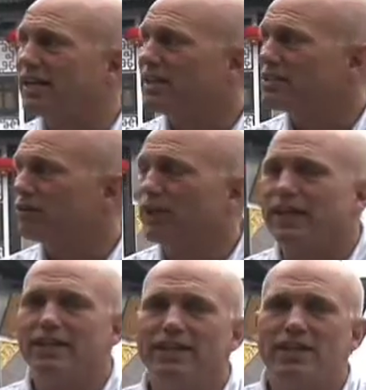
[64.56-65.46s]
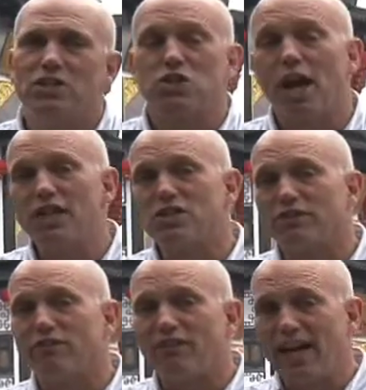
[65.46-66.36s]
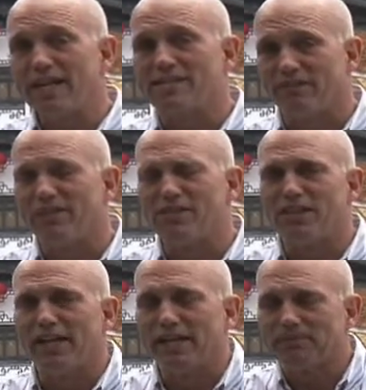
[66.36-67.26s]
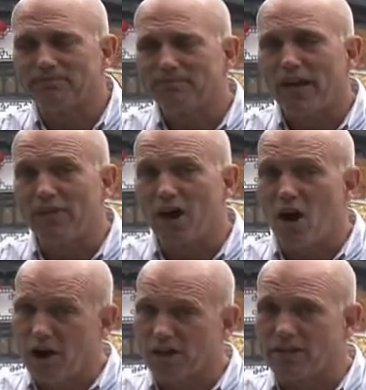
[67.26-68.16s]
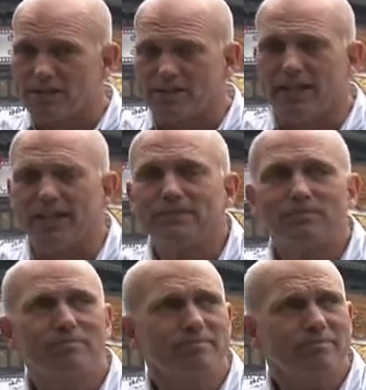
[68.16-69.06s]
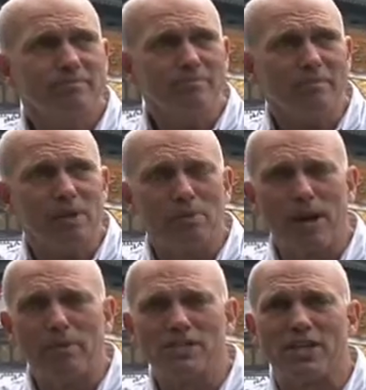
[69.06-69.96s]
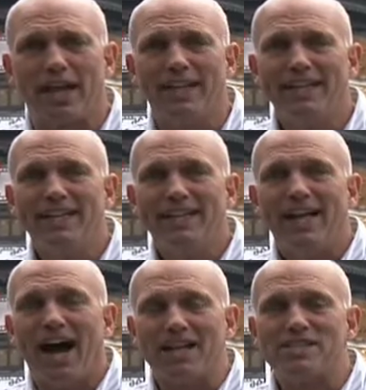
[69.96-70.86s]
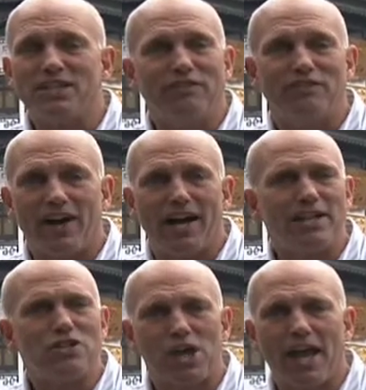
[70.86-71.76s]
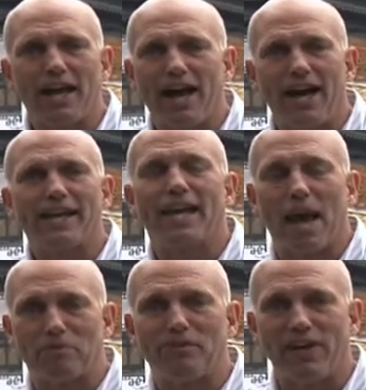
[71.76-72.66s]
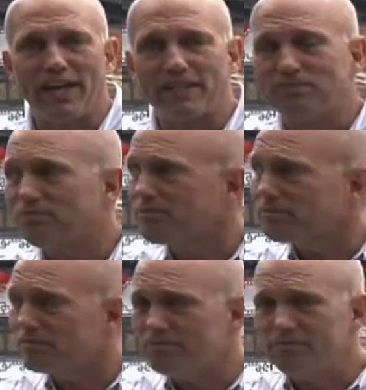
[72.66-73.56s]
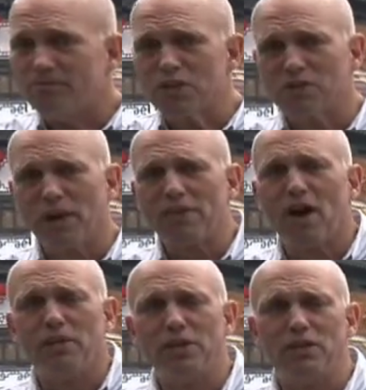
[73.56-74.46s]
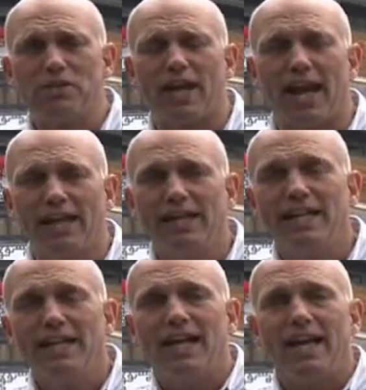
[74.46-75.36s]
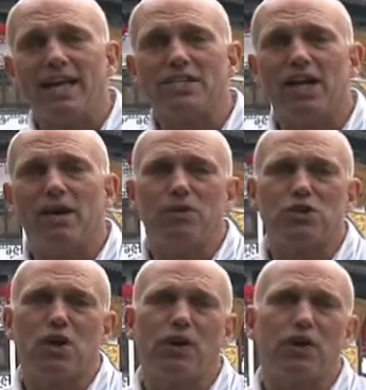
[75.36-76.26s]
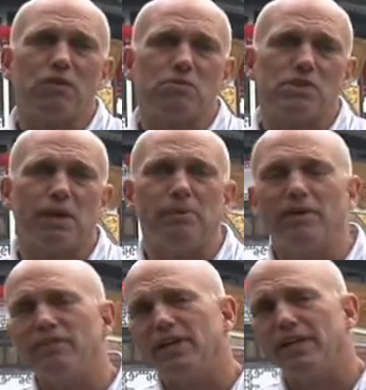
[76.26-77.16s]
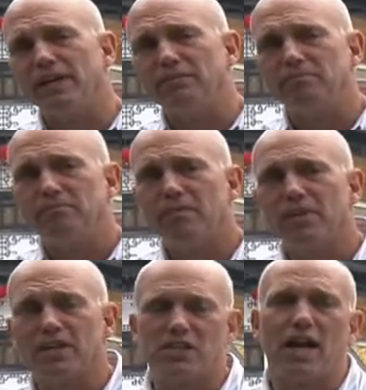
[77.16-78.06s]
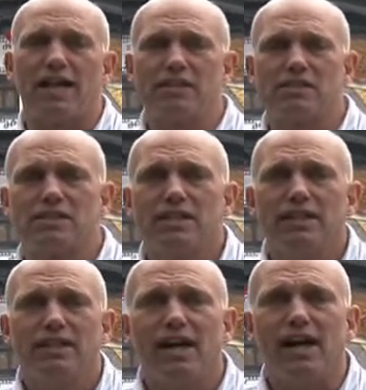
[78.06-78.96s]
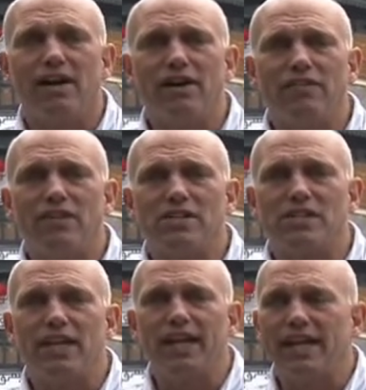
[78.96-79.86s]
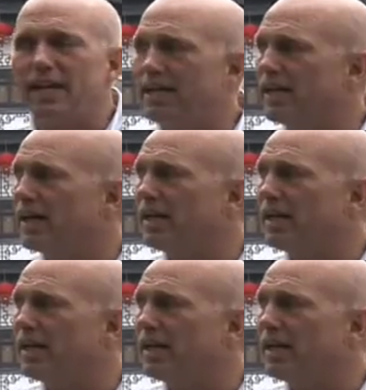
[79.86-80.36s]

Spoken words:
has really changed the face of the city and the heart of the city. But I must say, I still find Shanghai captivating. So what I thought we'd do today is we'll show you some of the sights of the city, and